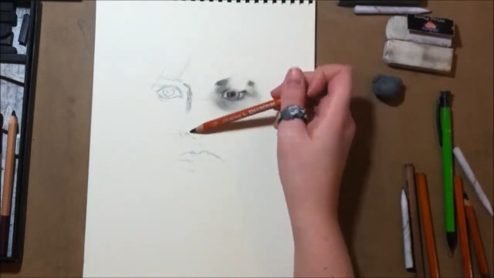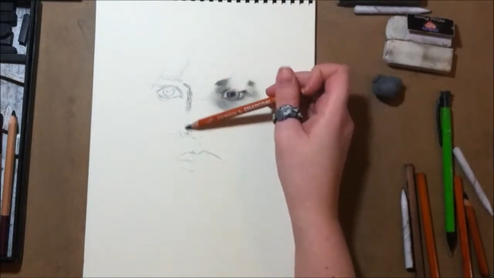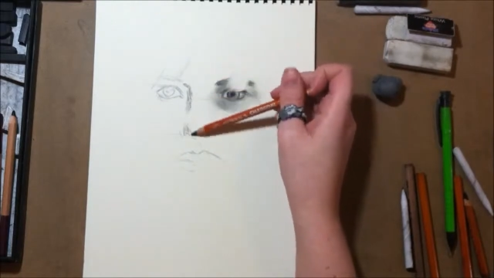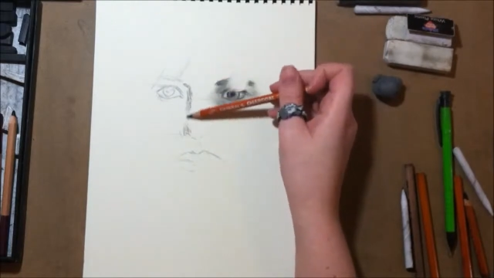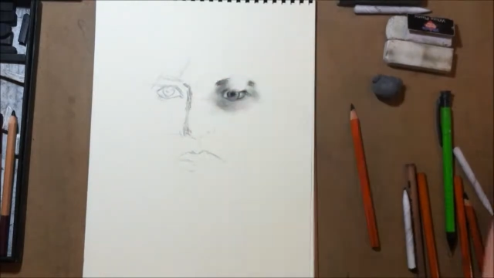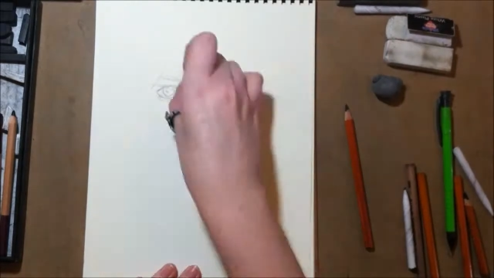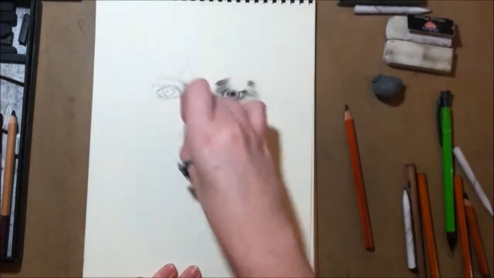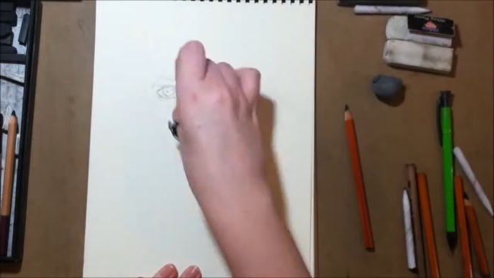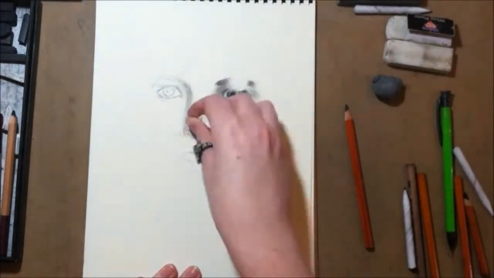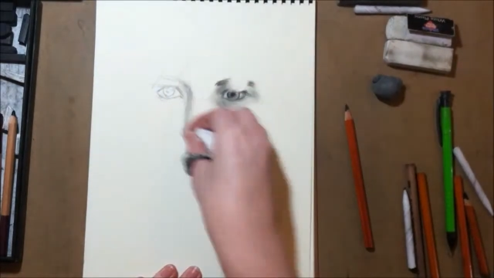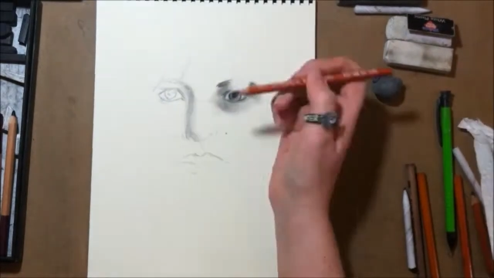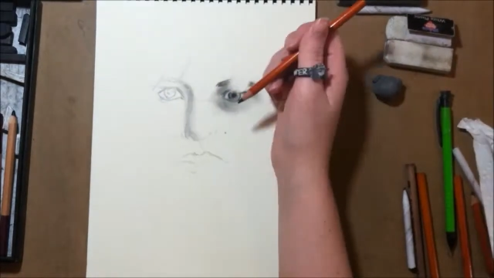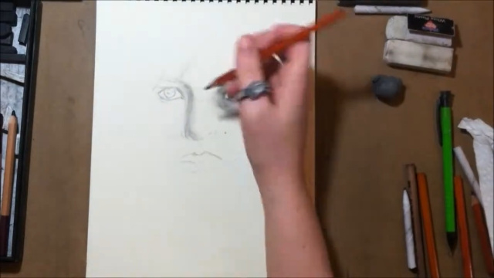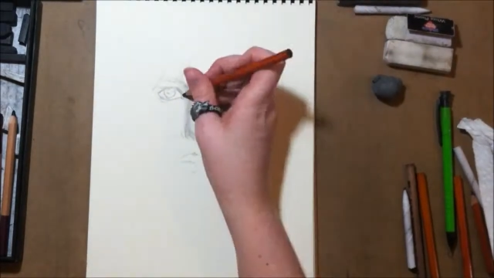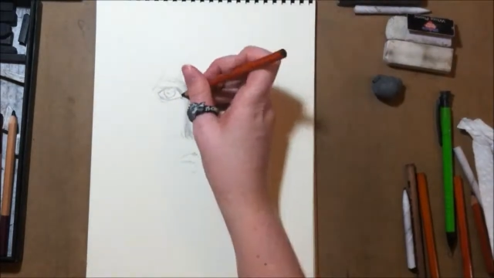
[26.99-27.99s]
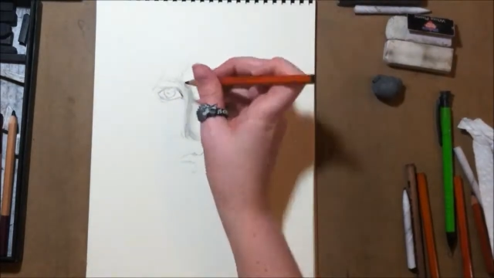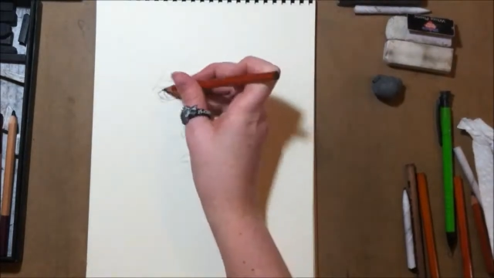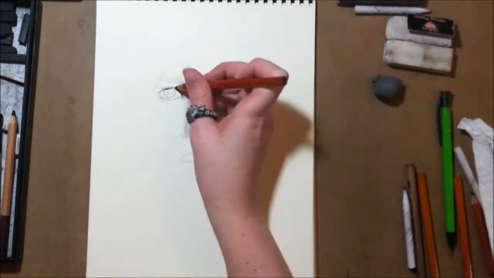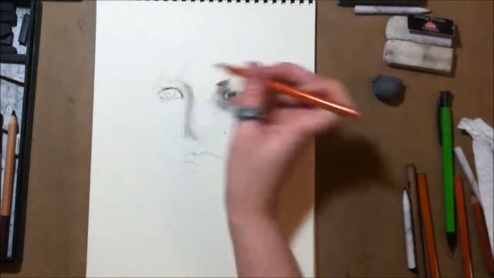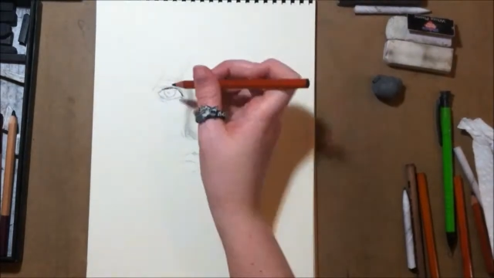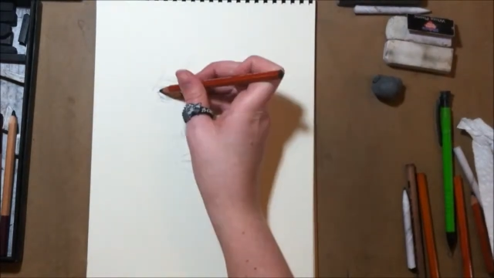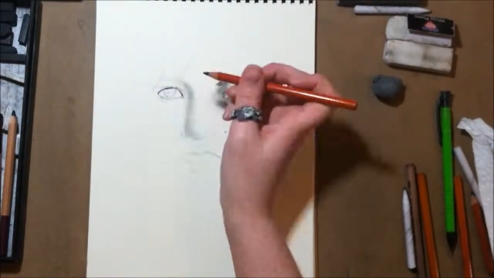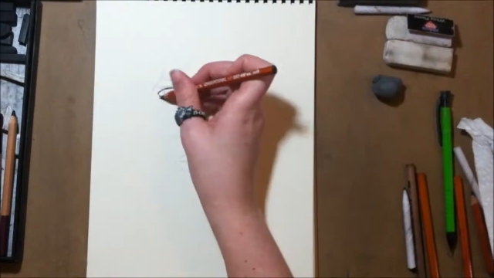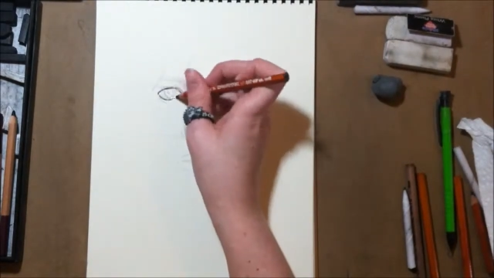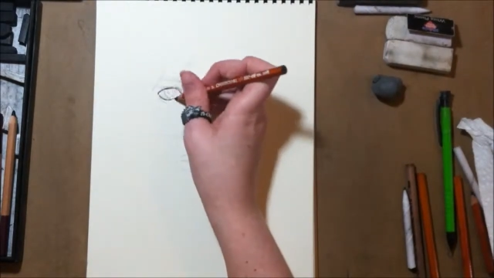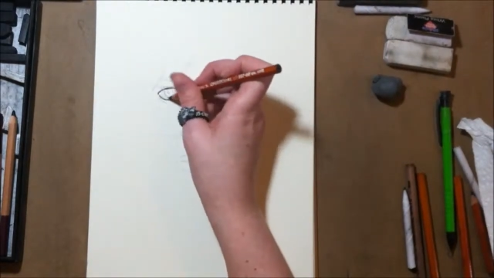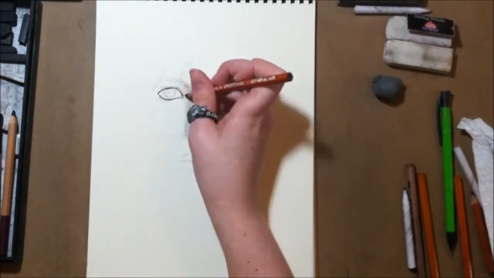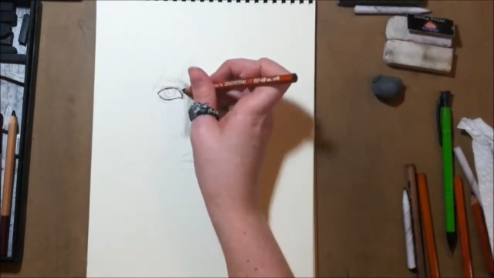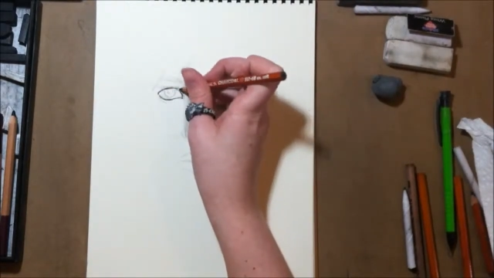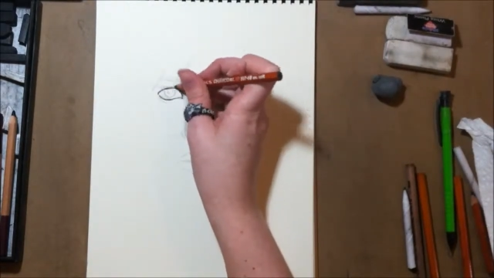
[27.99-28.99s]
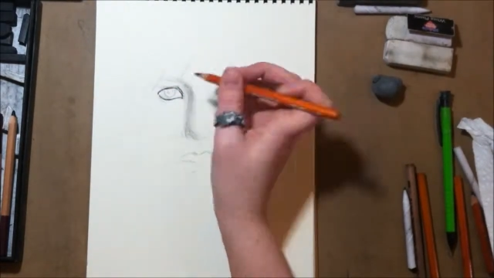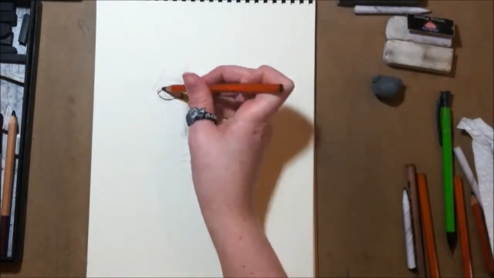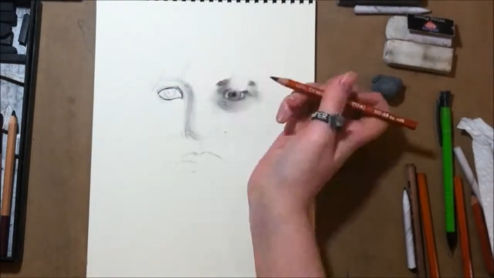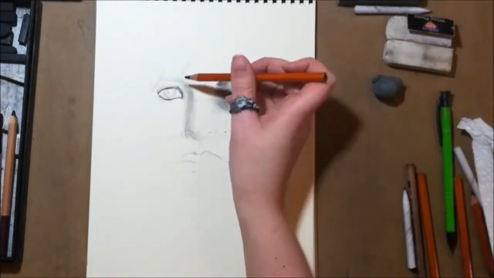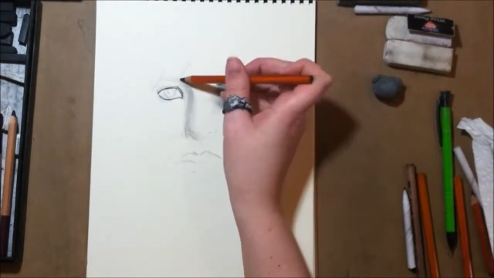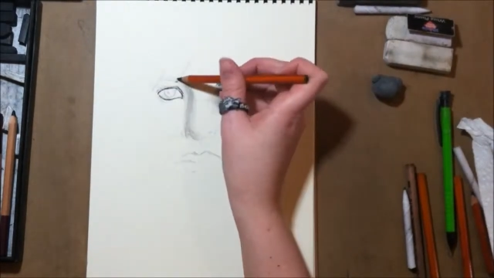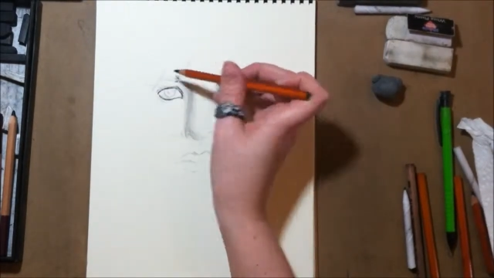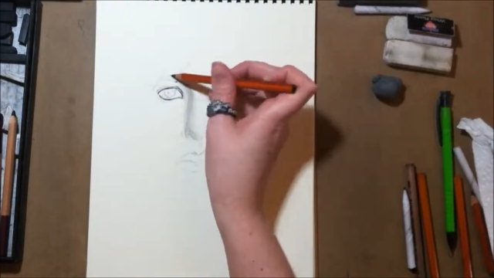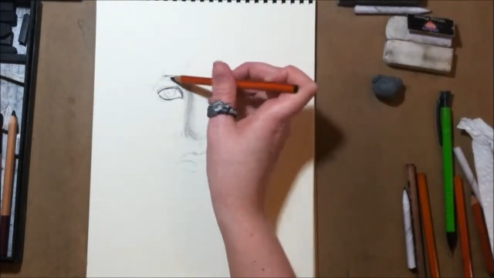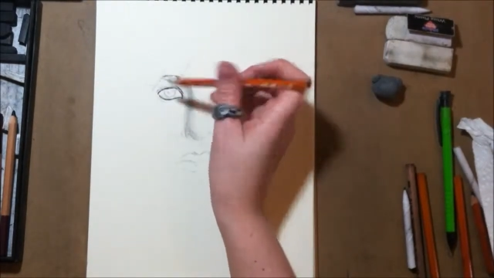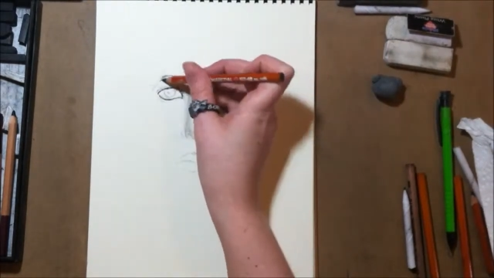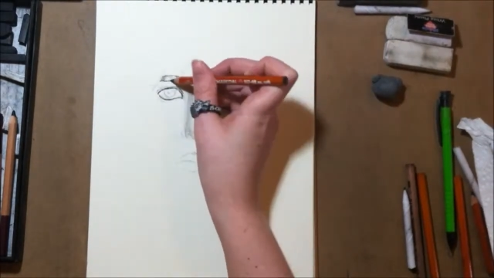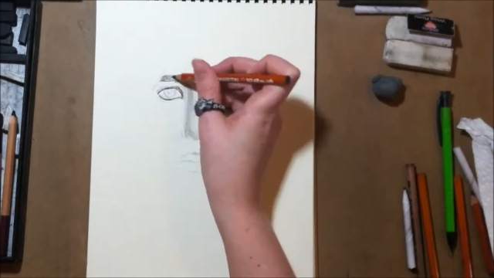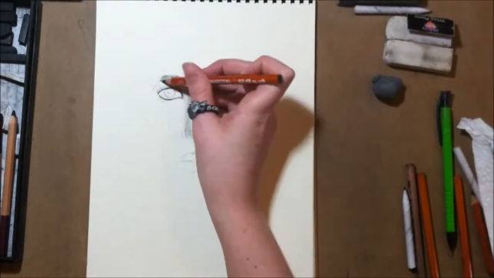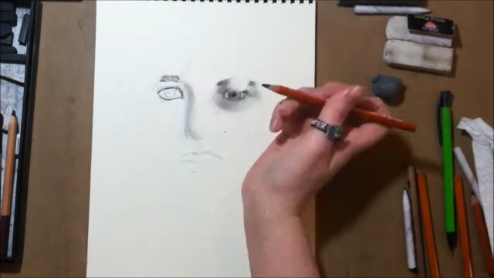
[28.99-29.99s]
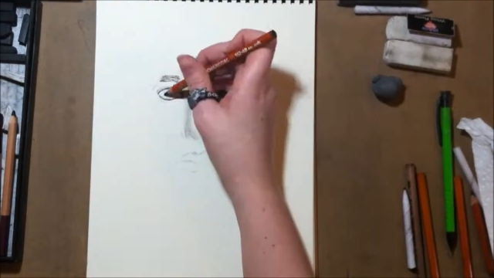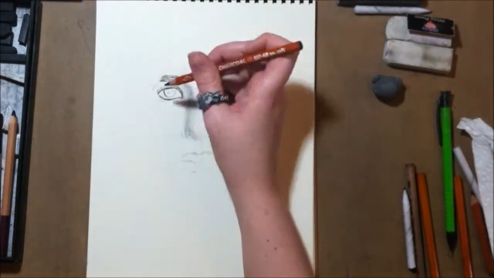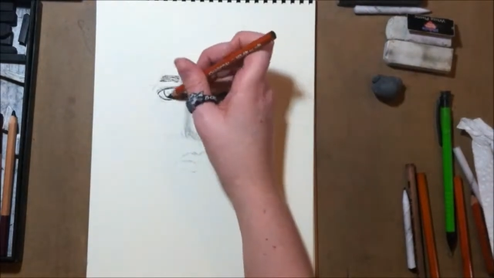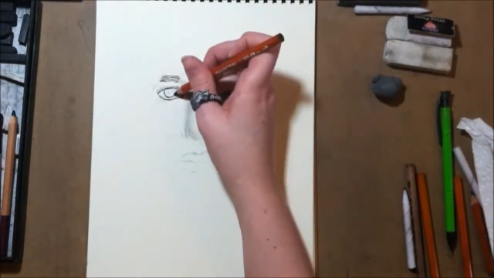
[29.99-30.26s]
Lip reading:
No face is visible, so there are no lips to read.